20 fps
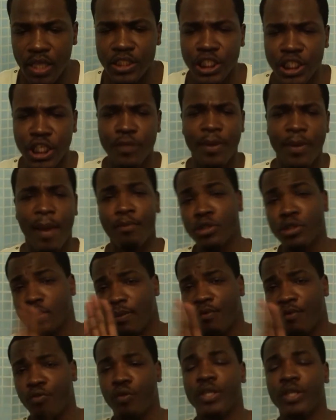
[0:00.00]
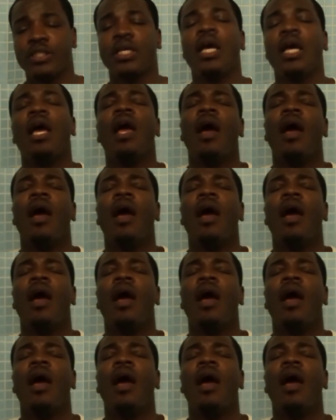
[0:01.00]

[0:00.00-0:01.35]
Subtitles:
Excuse me, I'm losing my voice.